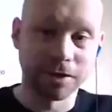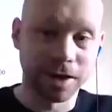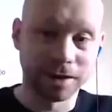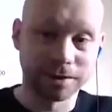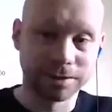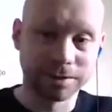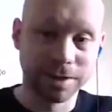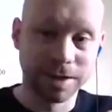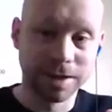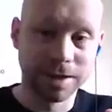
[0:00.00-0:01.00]
that
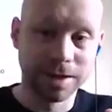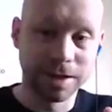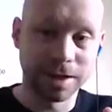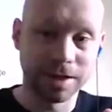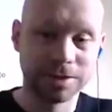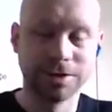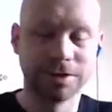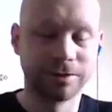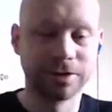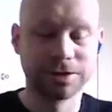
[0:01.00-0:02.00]
is,
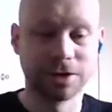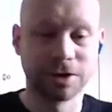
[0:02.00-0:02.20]
if it's